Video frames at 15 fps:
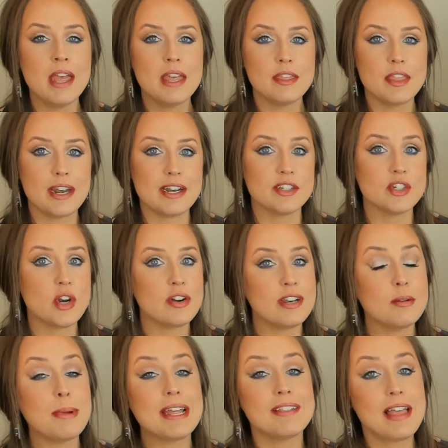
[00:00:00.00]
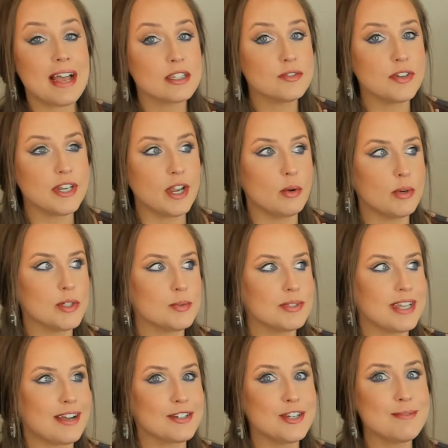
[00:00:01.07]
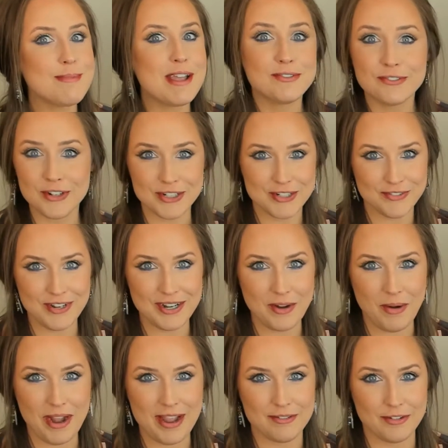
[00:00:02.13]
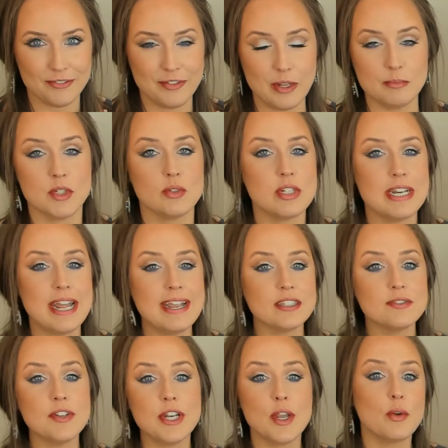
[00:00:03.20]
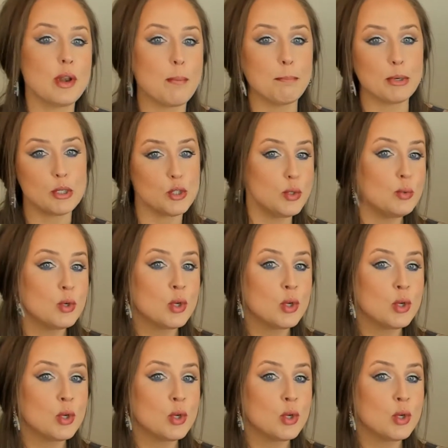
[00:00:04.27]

that I started in my last video, which was actually my first video I ever filmed. So today is video number 2.